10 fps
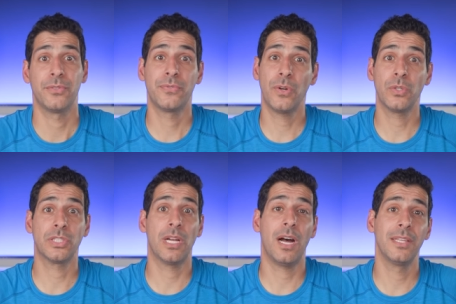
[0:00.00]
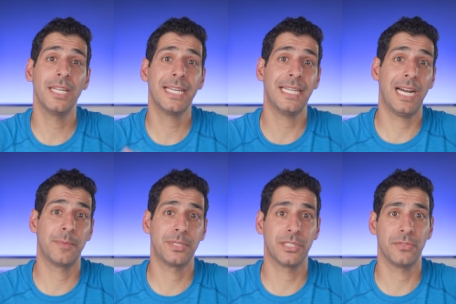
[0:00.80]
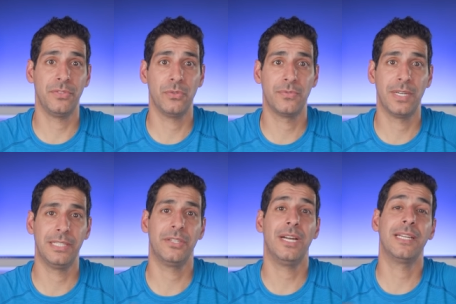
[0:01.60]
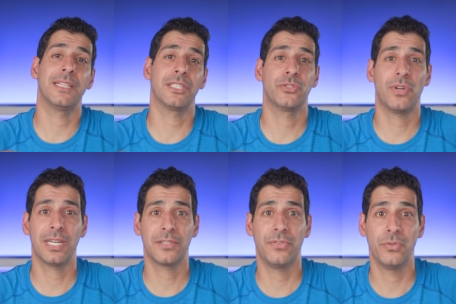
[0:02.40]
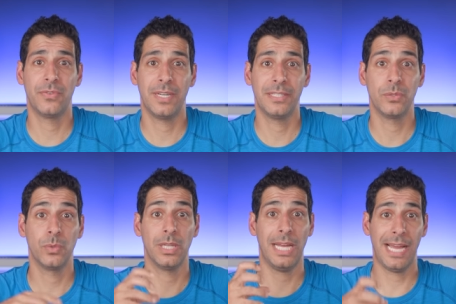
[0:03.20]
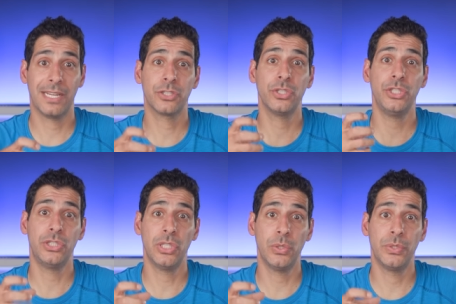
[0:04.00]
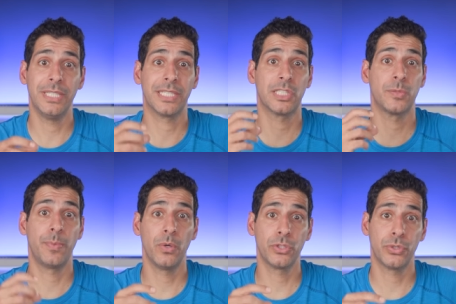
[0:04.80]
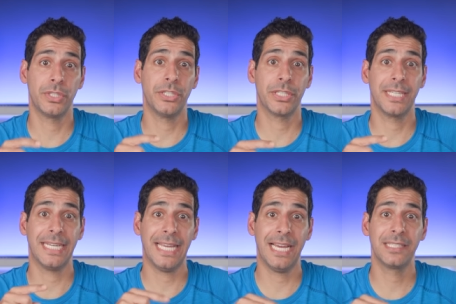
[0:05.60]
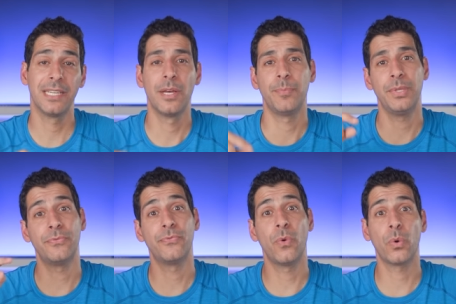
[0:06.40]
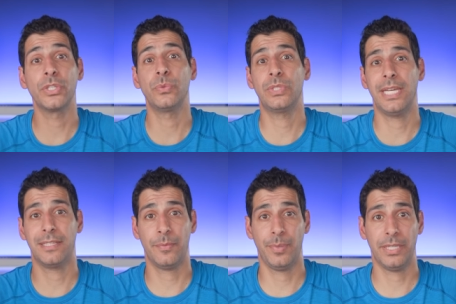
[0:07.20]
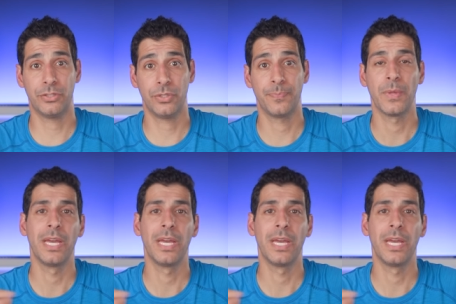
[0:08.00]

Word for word: First, unlike an optical viewfinder, an electronic viewfinder will actually show you the exposure that you're gonna get before you take the picture.